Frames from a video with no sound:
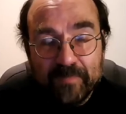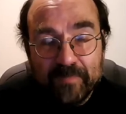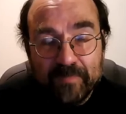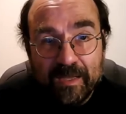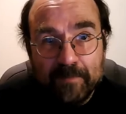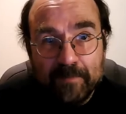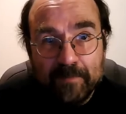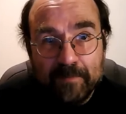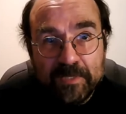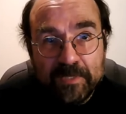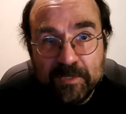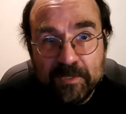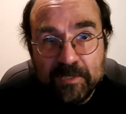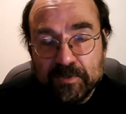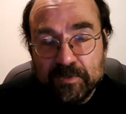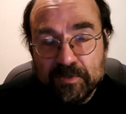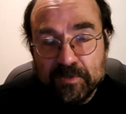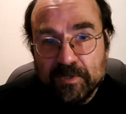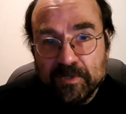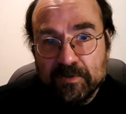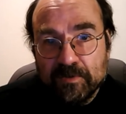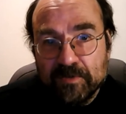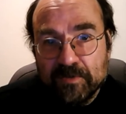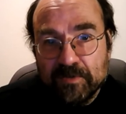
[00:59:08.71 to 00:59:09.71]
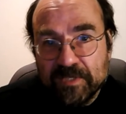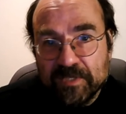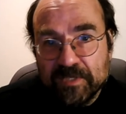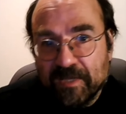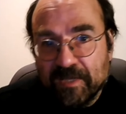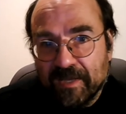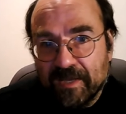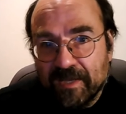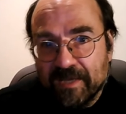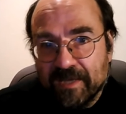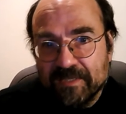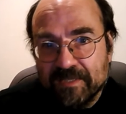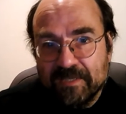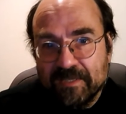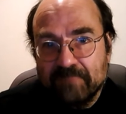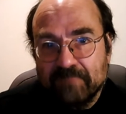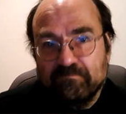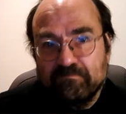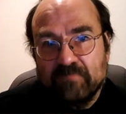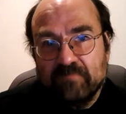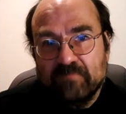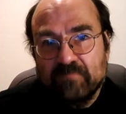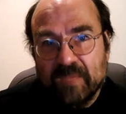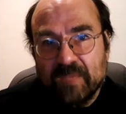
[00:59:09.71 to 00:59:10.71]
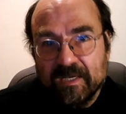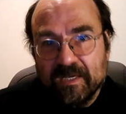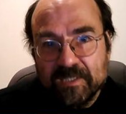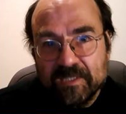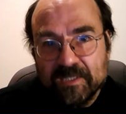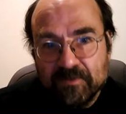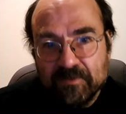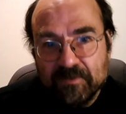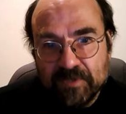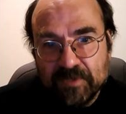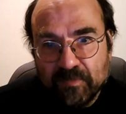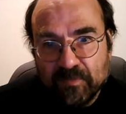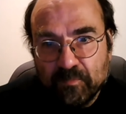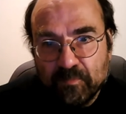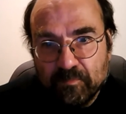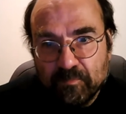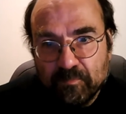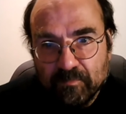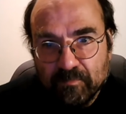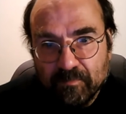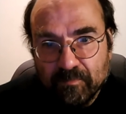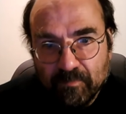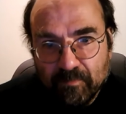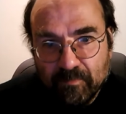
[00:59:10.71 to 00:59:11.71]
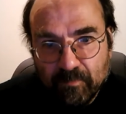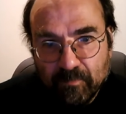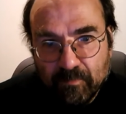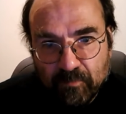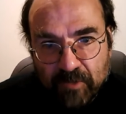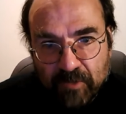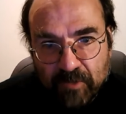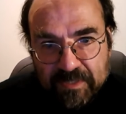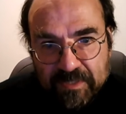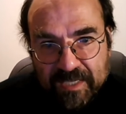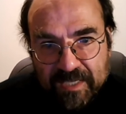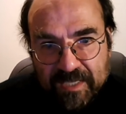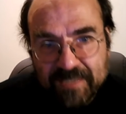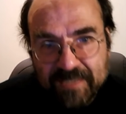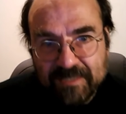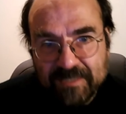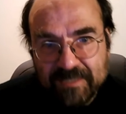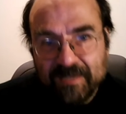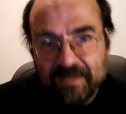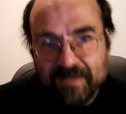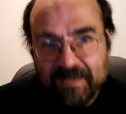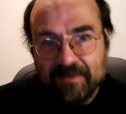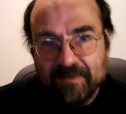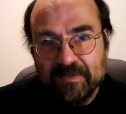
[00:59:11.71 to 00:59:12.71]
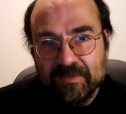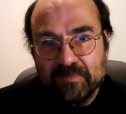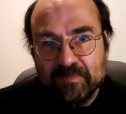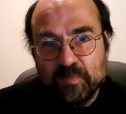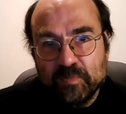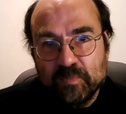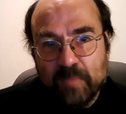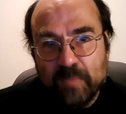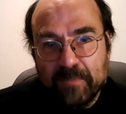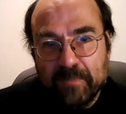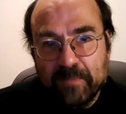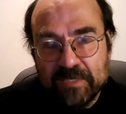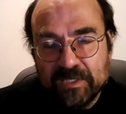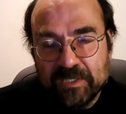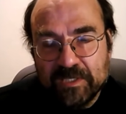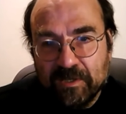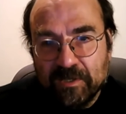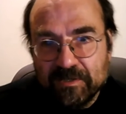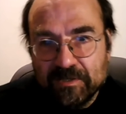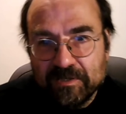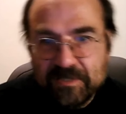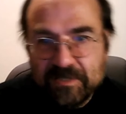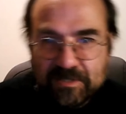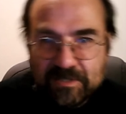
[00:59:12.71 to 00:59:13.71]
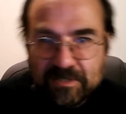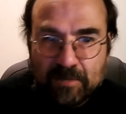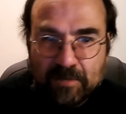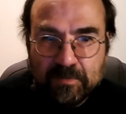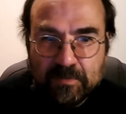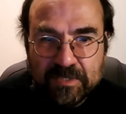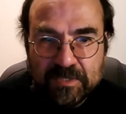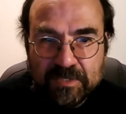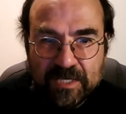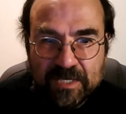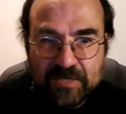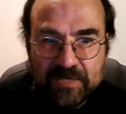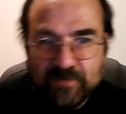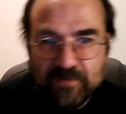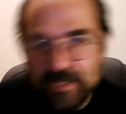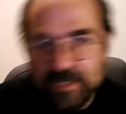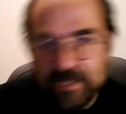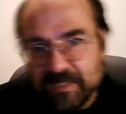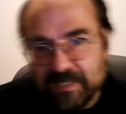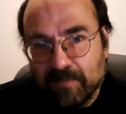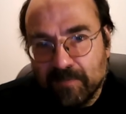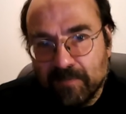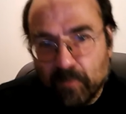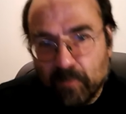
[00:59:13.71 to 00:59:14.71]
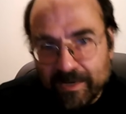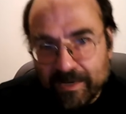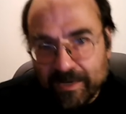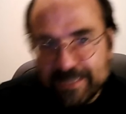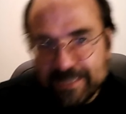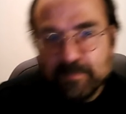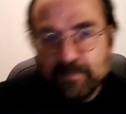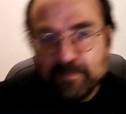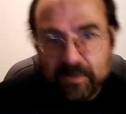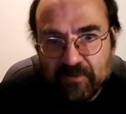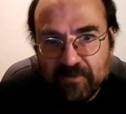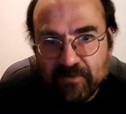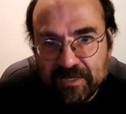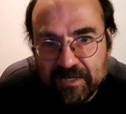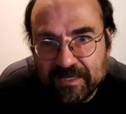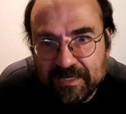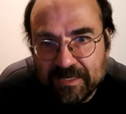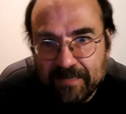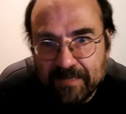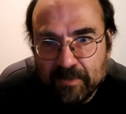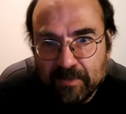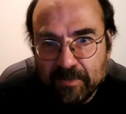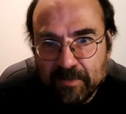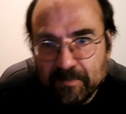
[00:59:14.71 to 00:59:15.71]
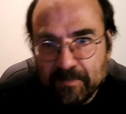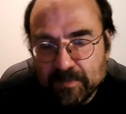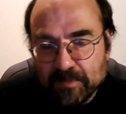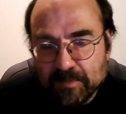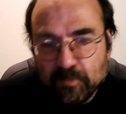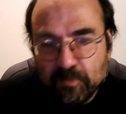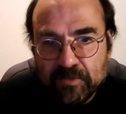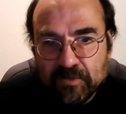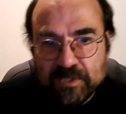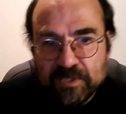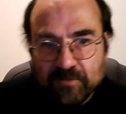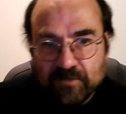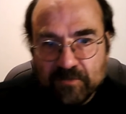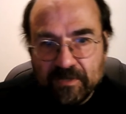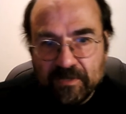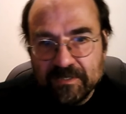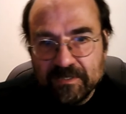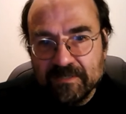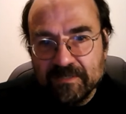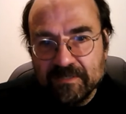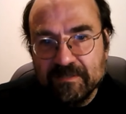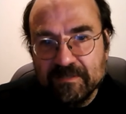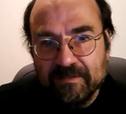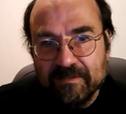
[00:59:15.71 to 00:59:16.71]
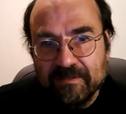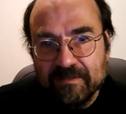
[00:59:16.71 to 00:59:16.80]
I mean, you could see that as the integrative process, that maybe starts as compensatory in some ways, but gradually becomes more integrated.